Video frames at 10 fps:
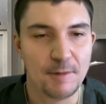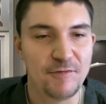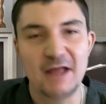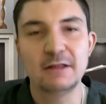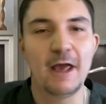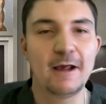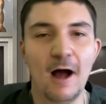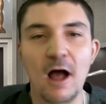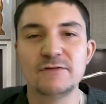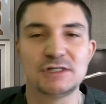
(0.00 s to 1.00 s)
But then, like,
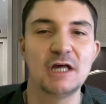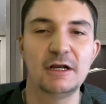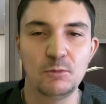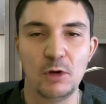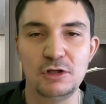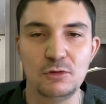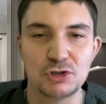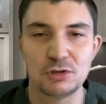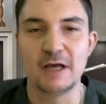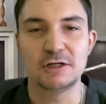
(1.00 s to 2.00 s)
all of a sudden when you,
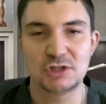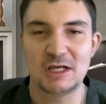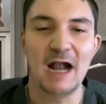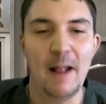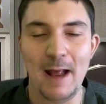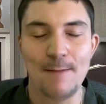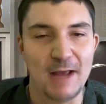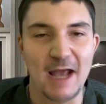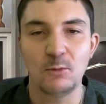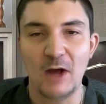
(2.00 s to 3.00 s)
like, get on
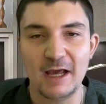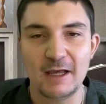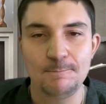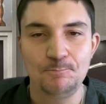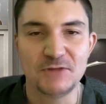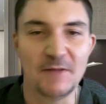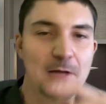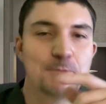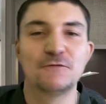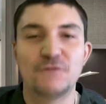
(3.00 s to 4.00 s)
that bandwagon, then
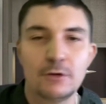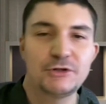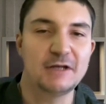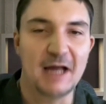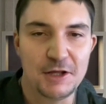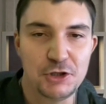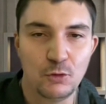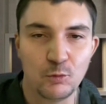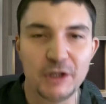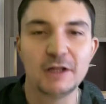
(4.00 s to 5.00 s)
they reverse it on
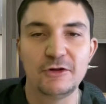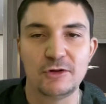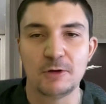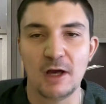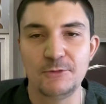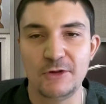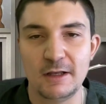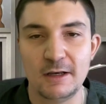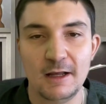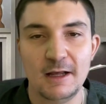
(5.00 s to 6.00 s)
you. Realism comes
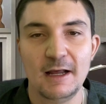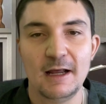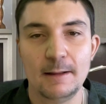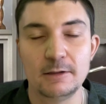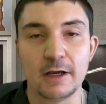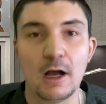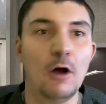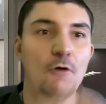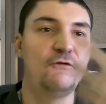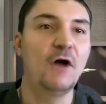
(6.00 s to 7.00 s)
in, and you're like,
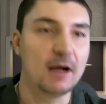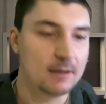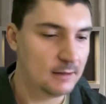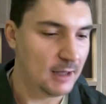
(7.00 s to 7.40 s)
oh, fuck.